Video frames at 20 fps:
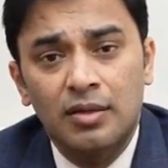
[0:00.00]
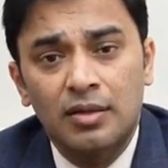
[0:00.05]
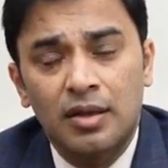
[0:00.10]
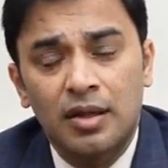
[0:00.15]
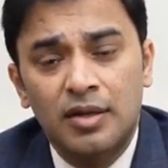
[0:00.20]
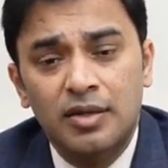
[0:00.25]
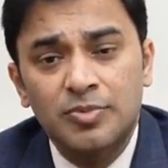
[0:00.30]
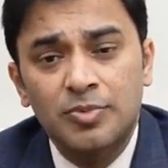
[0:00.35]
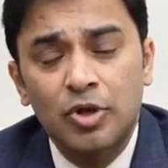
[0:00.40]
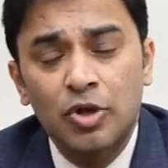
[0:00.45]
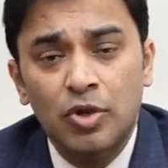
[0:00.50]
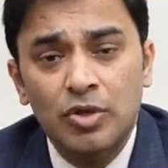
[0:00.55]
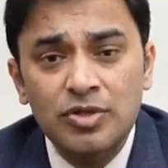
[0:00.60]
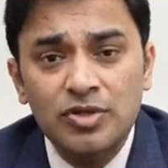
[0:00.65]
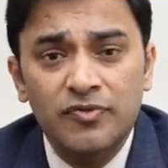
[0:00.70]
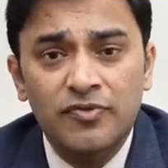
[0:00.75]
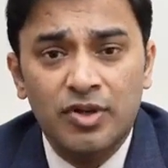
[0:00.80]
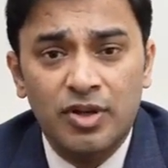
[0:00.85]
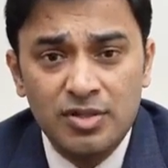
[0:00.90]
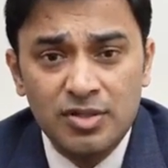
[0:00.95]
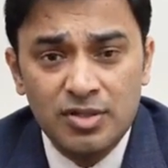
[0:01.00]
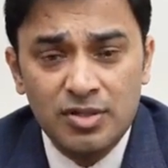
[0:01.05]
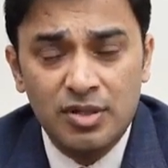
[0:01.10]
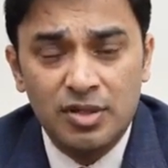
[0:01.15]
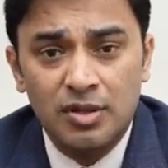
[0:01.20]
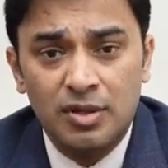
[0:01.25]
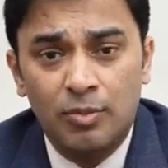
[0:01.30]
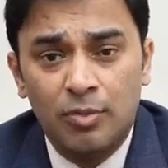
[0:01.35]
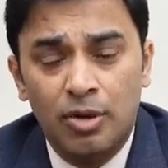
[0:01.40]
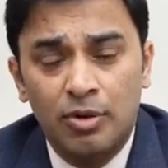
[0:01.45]
there has been lots of
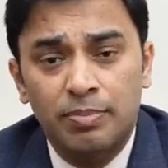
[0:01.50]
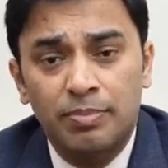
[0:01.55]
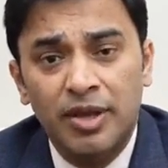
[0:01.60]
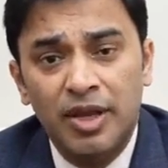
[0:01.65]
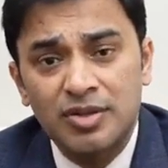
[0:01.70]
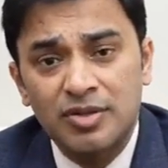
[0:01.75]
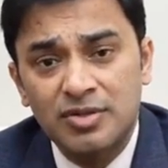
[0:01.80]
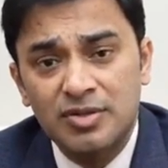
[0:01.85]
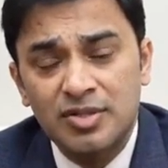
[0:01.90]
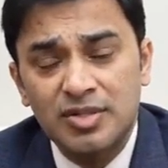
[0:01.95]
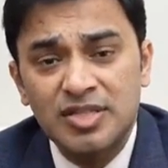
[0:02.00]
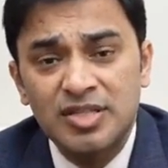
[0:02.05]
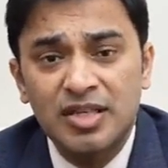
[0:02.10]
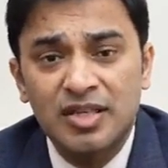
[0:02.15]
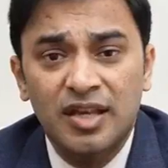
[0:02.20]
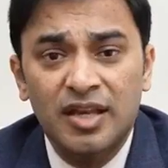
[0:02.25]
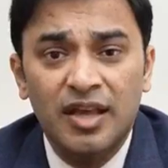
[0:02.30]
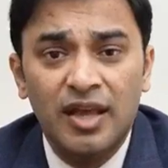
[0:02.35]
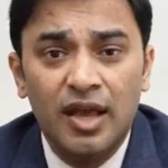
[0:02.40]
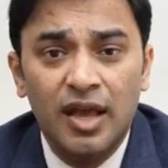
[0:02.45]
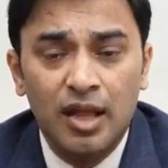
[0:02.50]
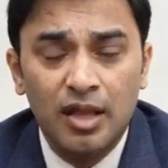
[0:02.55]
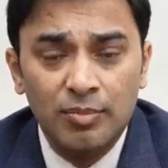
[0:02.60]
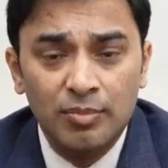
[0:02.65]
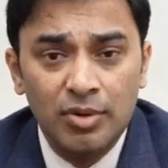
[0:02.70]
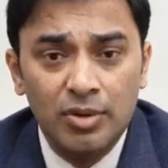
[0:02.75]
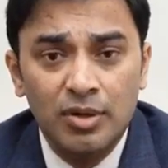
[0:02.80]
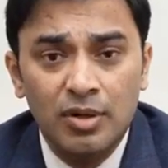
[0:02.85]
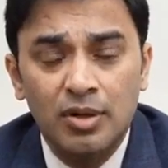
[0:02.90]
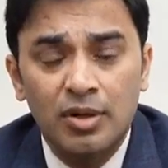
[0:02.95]
concern about patients seeking
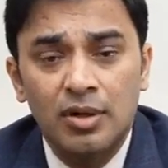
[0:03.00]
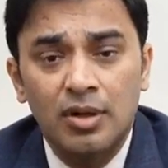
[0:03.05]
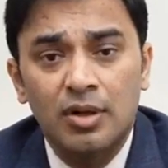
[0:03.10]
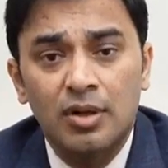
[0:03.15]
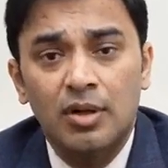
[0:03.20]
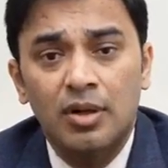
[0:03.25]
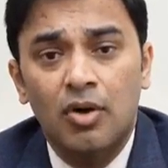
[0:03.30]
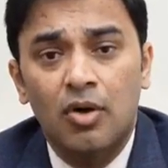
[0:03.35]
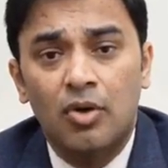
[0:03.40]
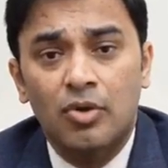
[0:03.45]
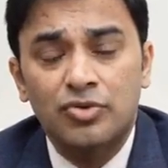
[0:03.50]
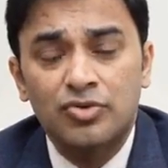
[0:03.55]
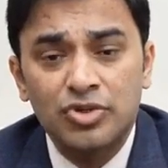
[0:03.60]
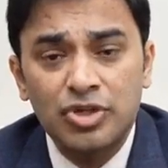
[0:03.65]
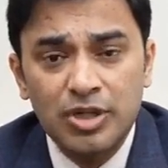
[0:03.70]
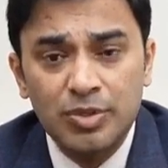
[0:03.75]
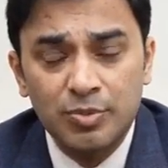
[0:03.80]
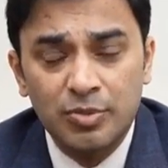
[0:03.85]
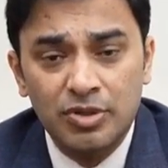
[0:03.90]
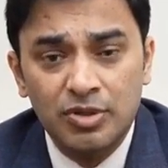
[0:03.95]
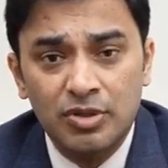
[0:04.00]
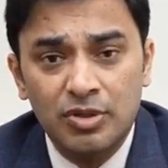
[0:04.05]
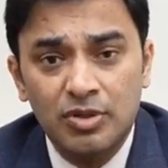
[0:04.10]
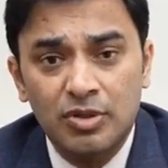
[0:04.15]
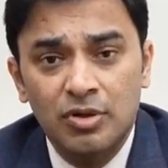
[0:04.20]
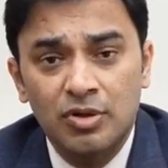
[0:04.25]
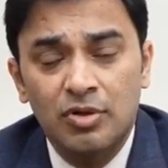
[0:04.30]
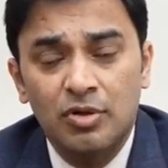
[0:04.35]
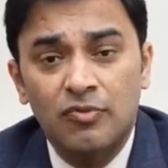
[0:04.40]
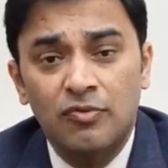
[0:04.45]
help or treatment
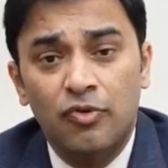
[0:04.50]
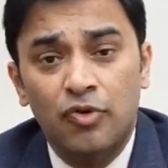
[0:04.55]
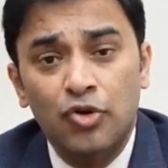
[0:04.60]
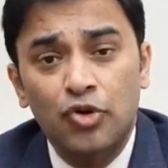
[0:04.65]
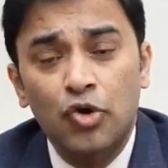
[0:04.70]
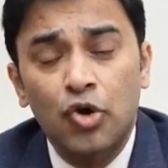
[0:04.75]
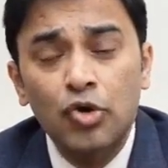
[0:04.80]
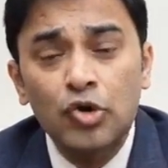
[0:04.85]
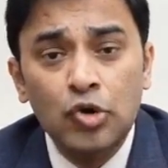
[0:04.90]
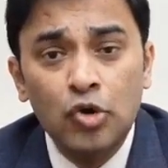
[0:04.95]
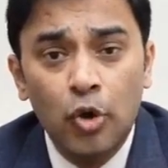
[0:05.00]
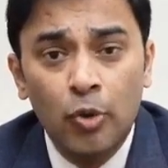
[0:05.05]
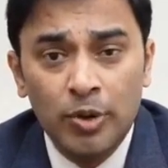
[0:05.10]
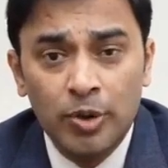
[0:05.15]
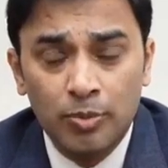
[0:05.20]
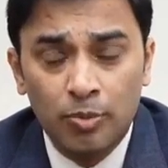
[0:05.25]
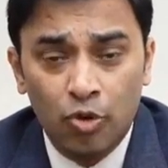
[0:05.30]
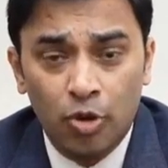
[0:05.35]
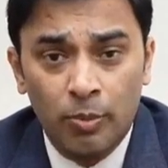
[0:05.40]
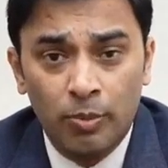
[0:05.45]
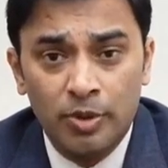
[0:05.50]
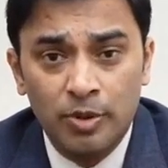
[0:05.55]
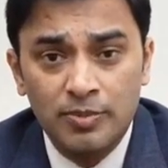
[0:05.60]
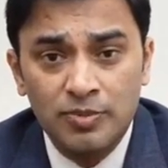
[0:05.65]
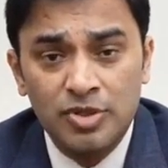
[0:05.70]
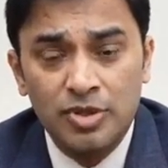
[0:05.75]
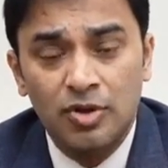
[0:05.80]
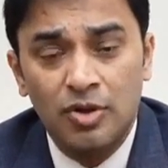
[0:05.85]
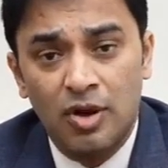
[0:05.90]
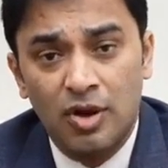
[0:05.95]
for non-COVID
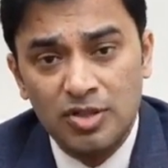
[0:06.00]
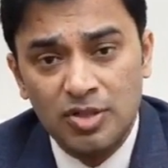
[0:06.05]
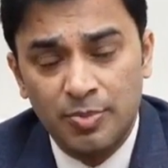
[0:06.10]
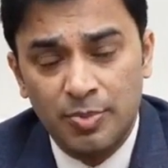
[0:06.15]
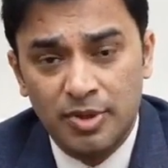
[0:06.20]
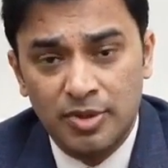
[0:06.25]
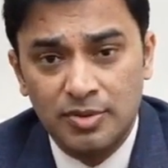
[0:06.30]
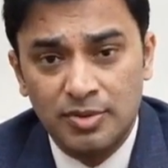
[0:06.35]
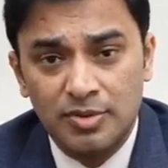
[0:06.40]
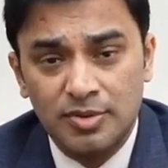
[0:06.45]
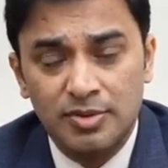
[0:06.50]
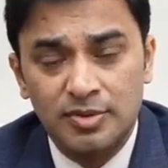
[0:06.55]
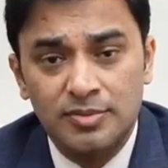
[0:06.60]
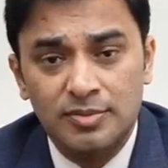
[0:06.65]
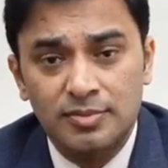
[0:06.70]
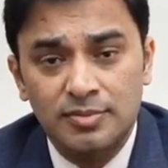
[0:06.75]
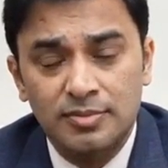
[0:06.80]
problems in hospitals.